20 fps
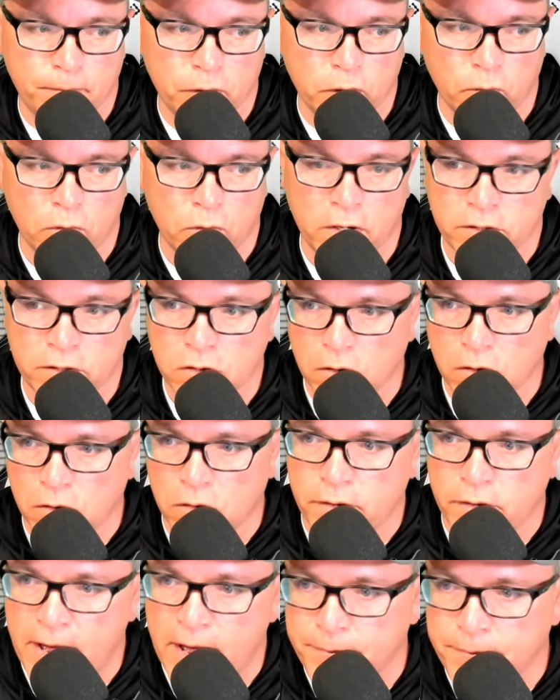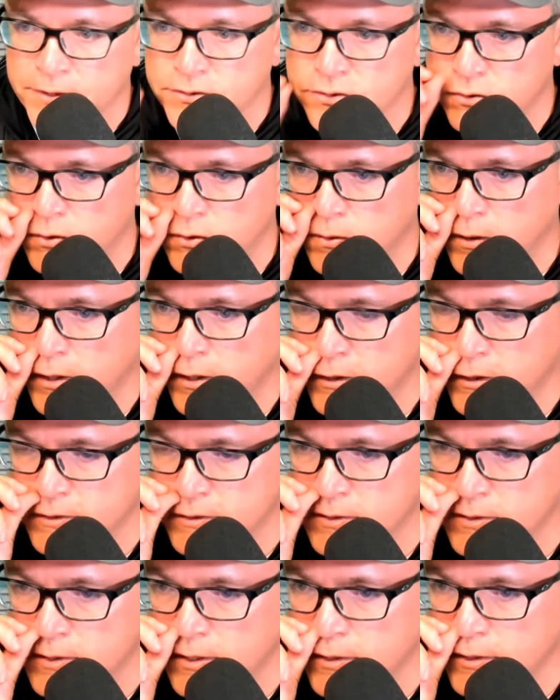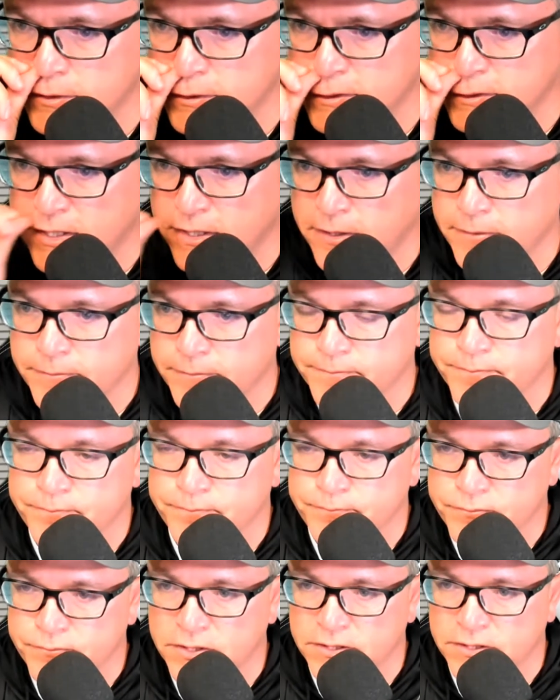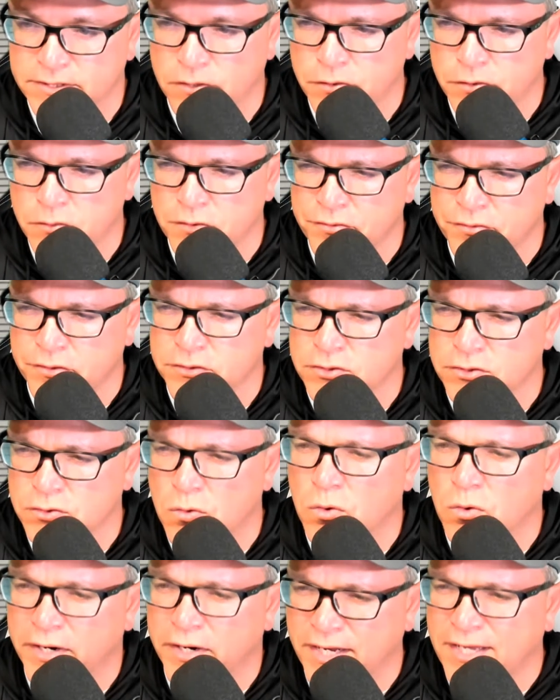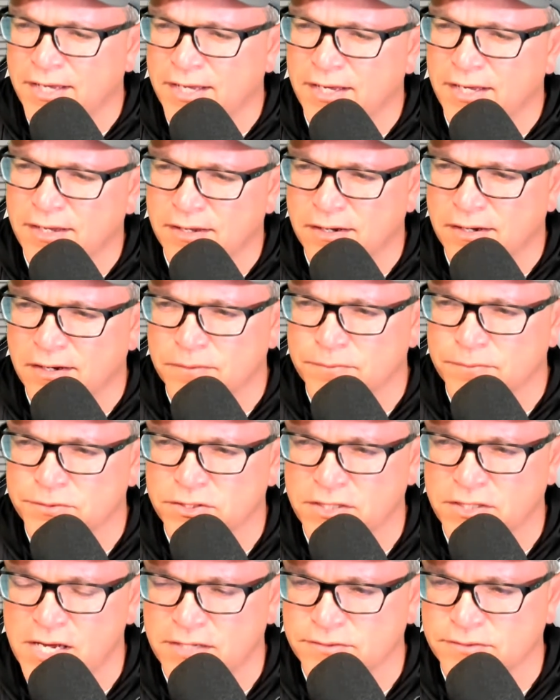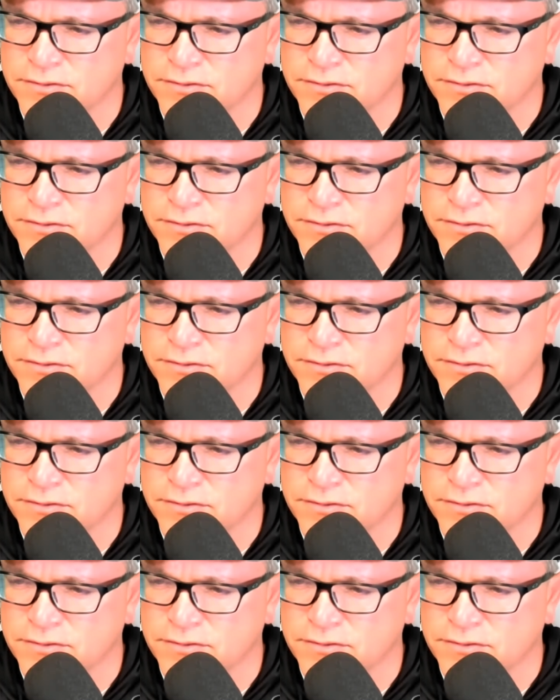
The one girl, Abby Stewart, is dealing with a sore knee. She